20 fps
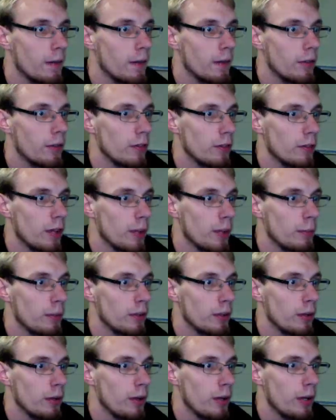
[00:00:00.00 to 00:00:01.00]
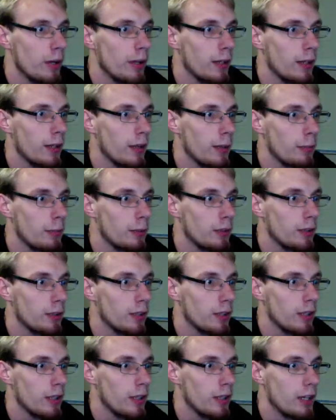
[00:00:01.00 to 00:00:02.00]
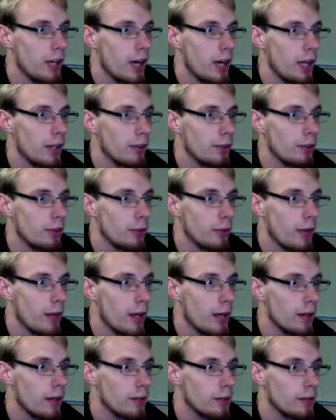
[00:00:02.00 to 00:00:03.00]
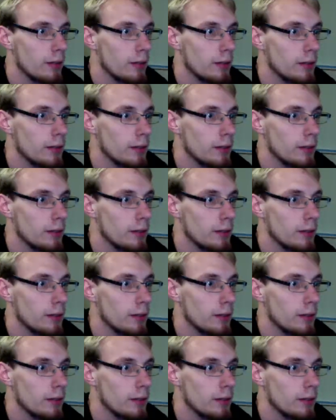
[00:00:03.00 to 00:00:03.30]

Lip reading: So I'm going to go ahead and I'm going to not do that